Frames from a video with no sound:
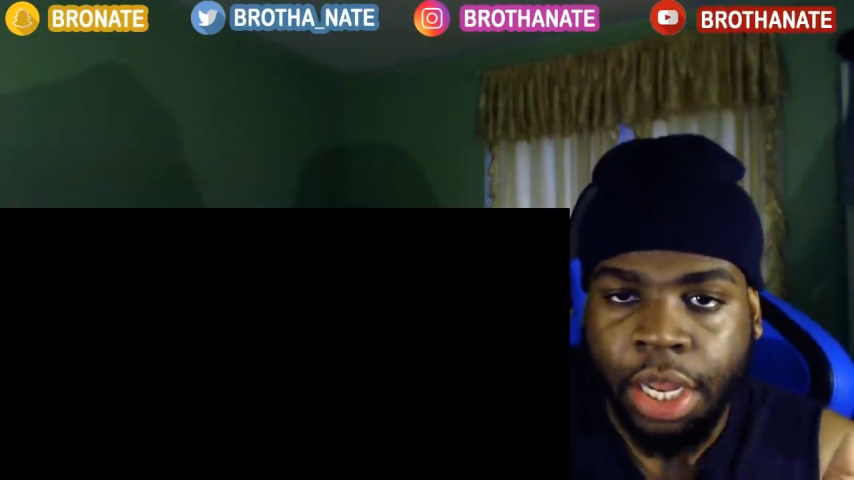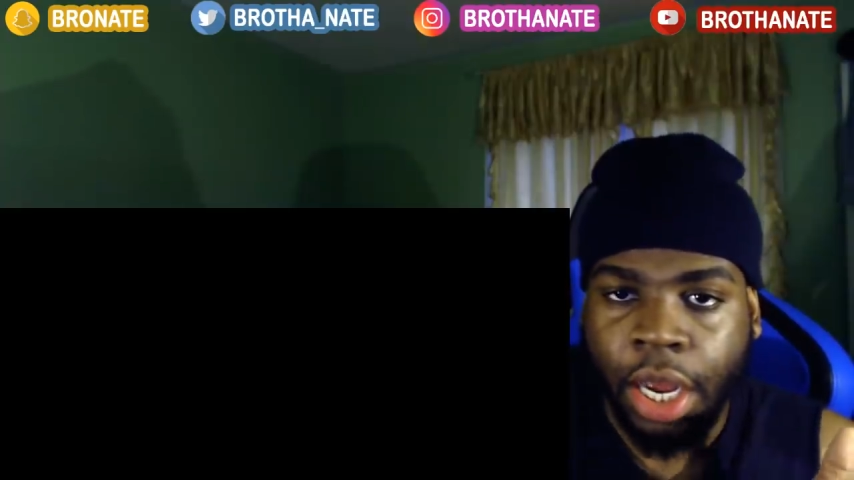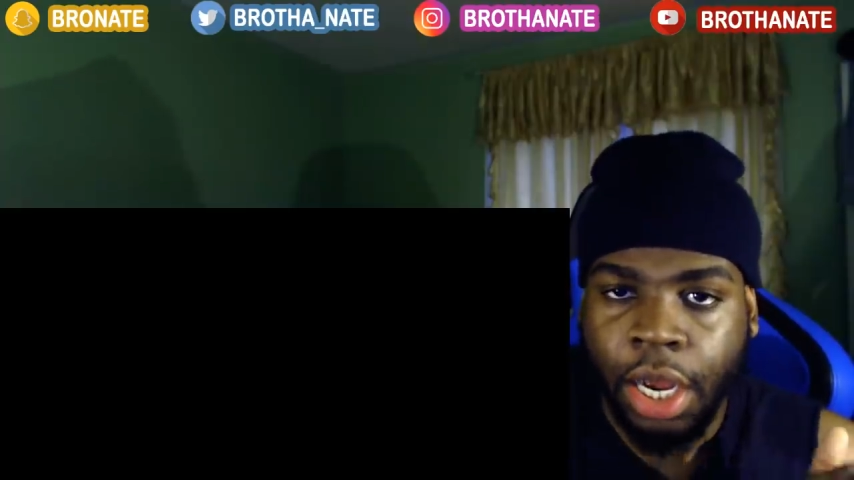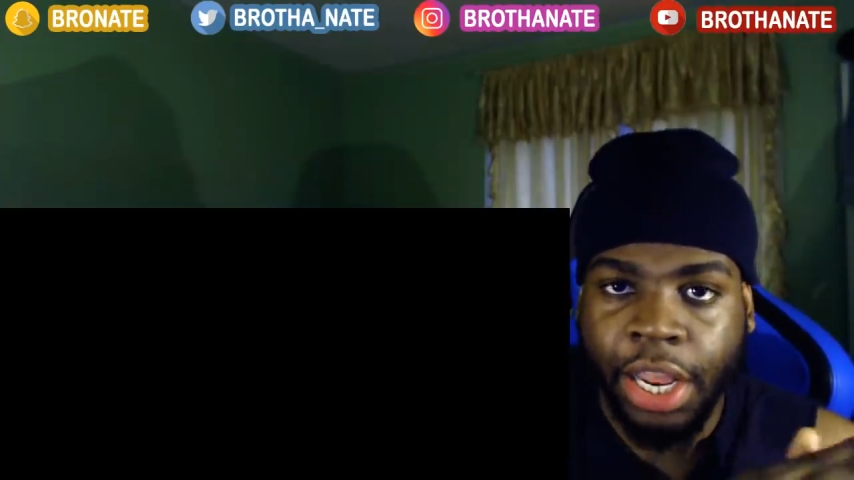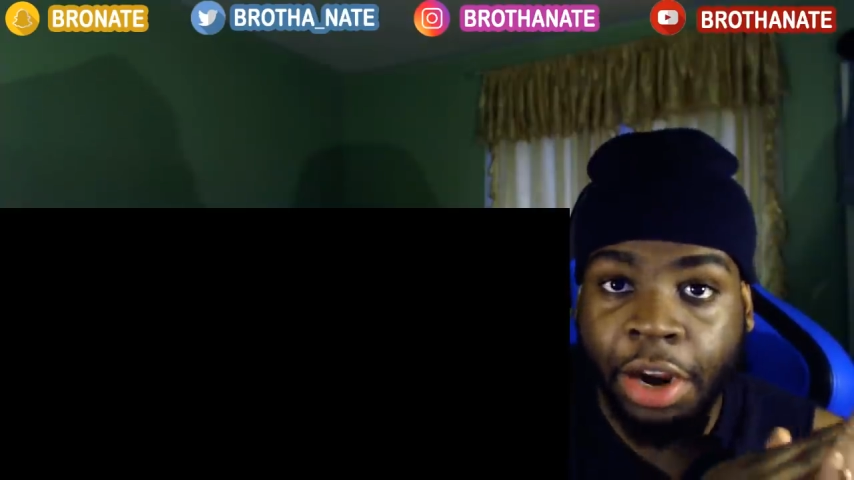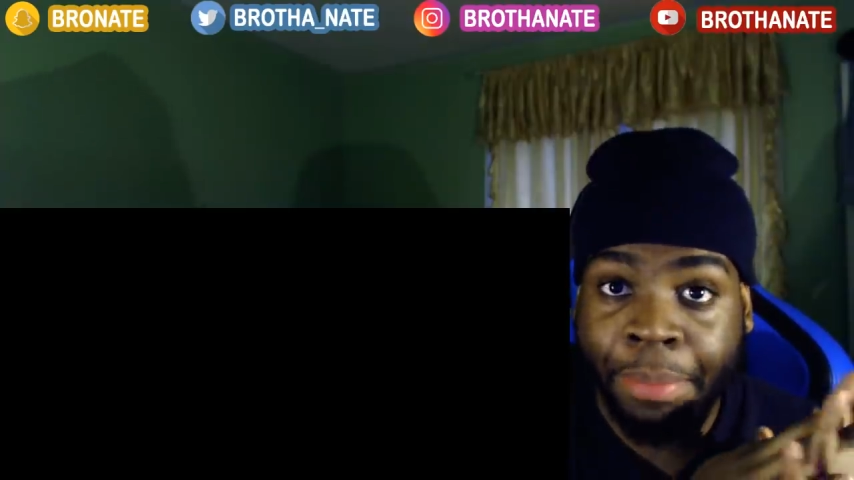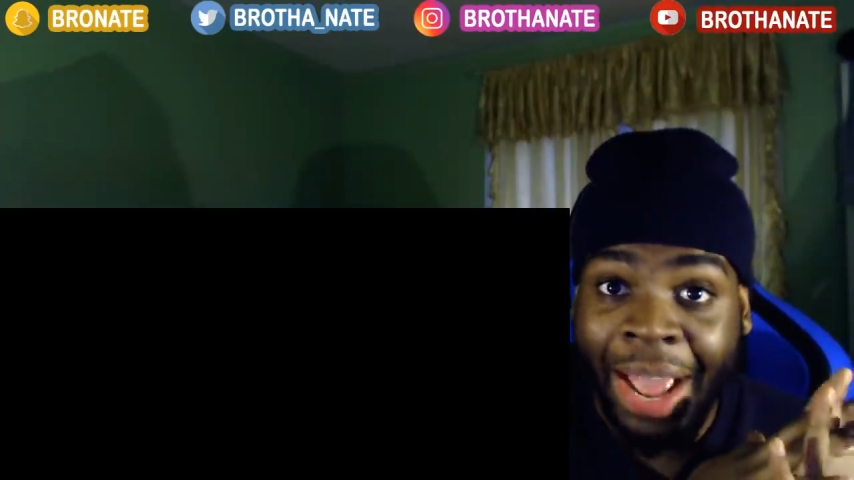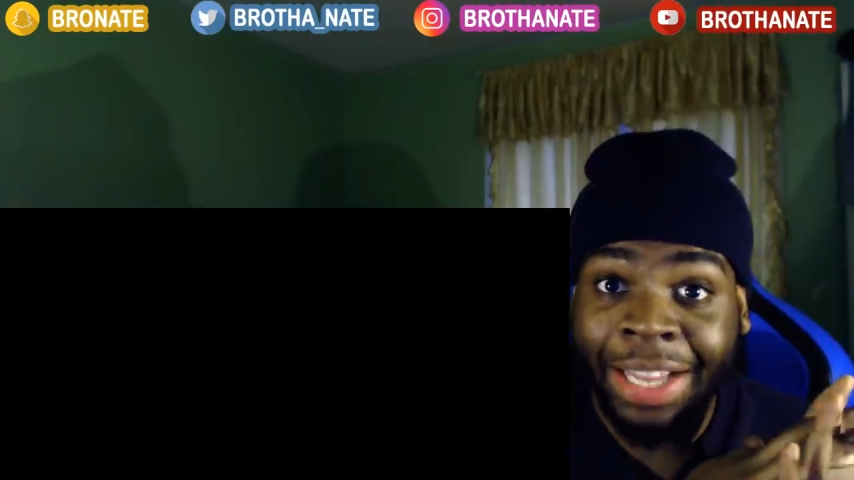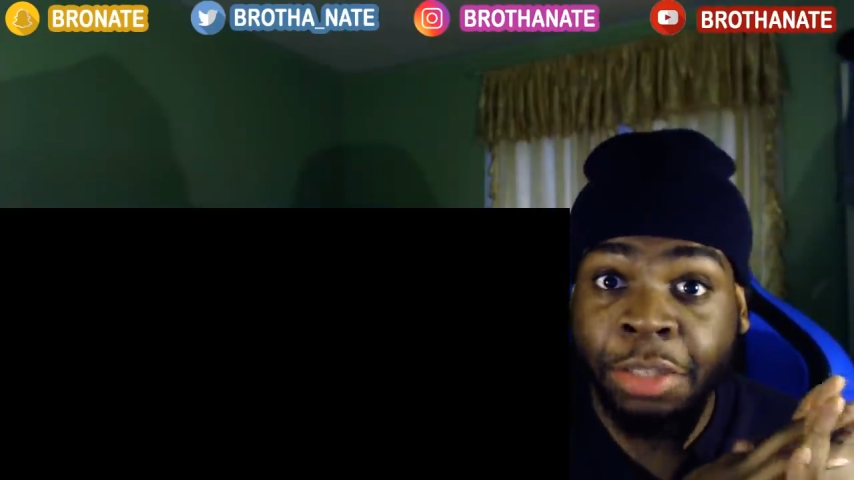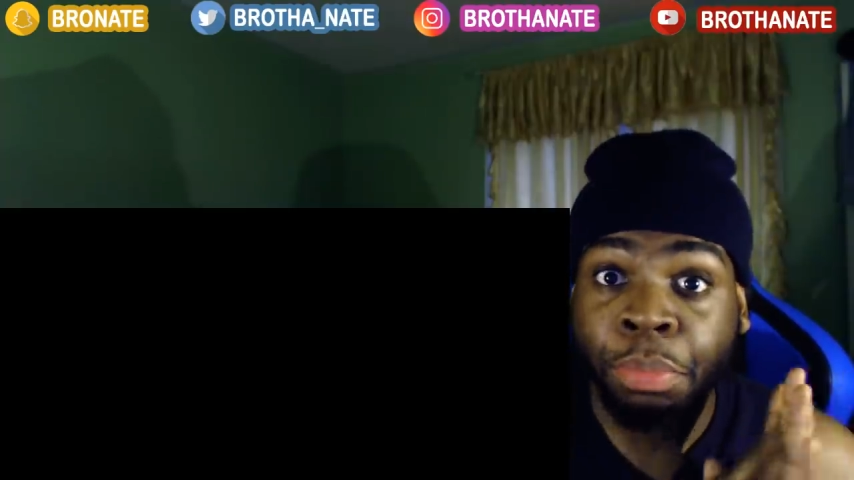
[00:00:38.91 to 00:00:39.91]
Air
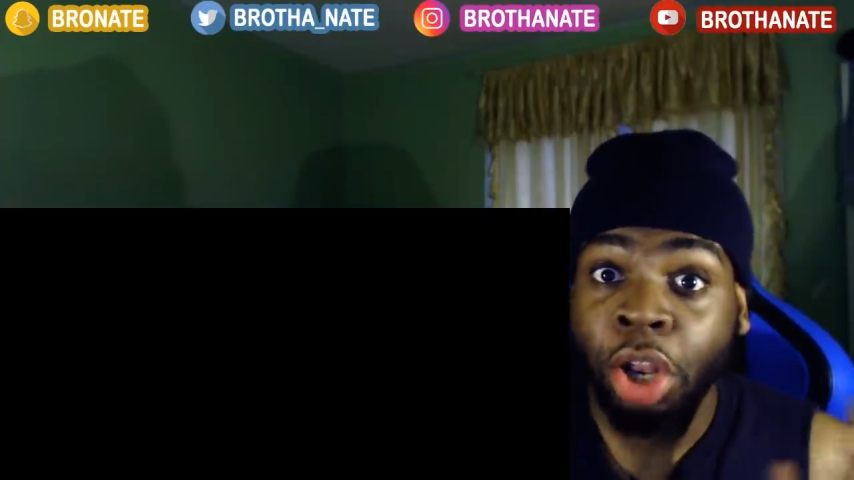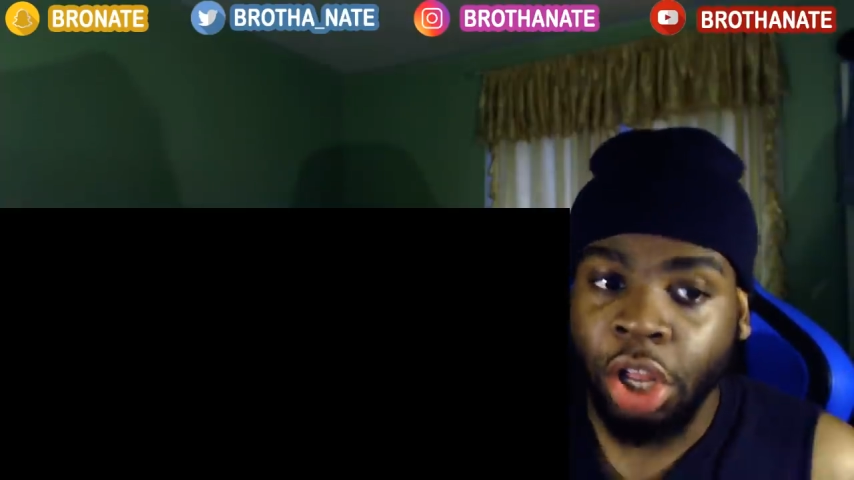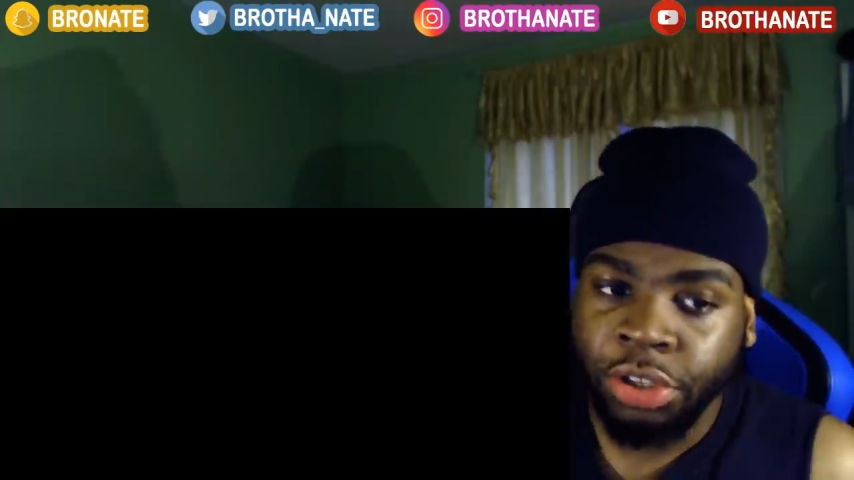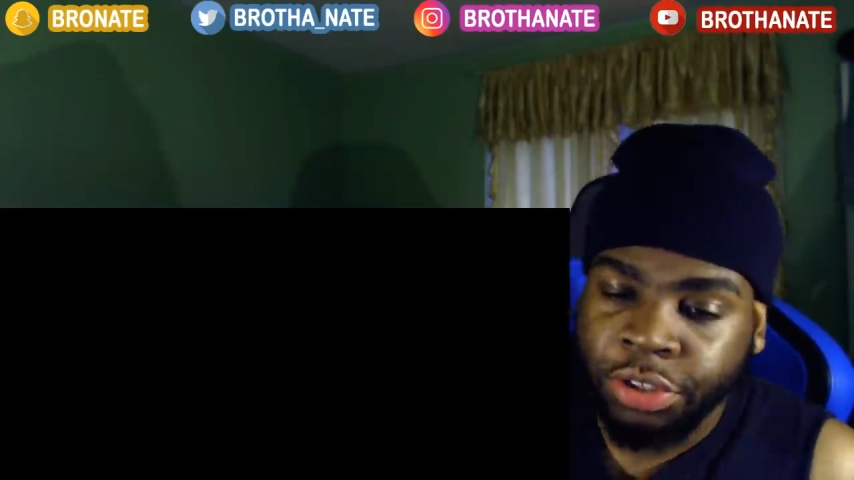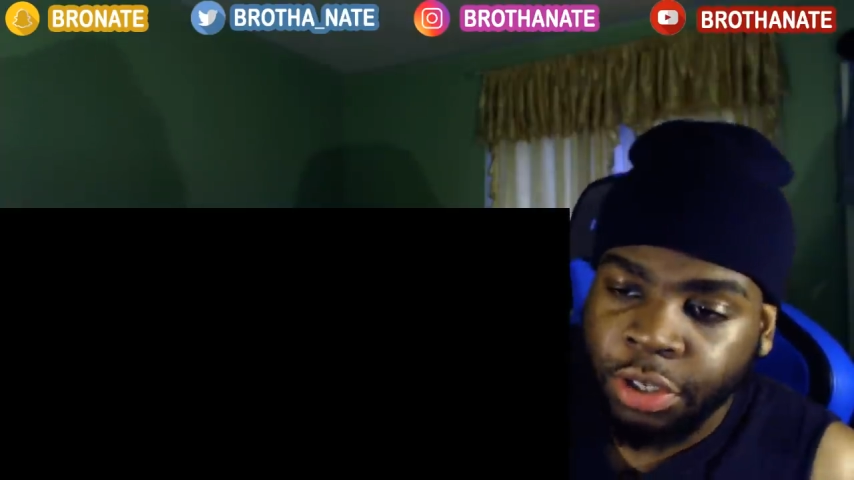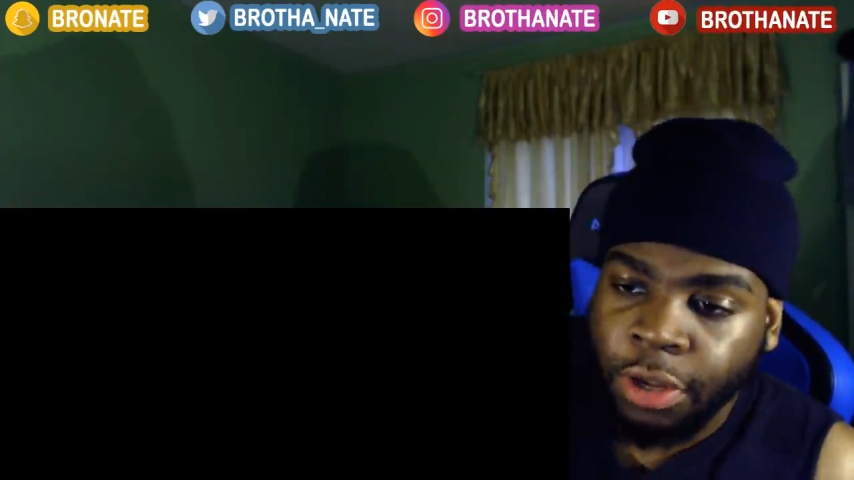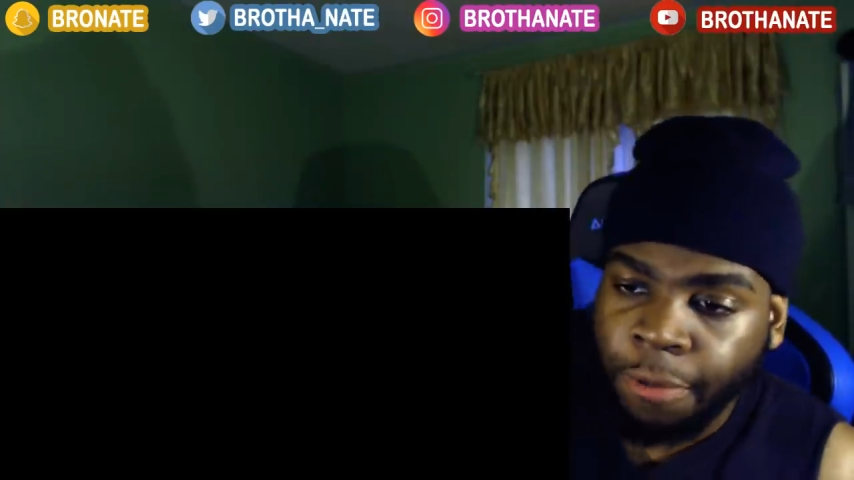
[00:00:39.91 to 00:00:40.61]
Max Plus.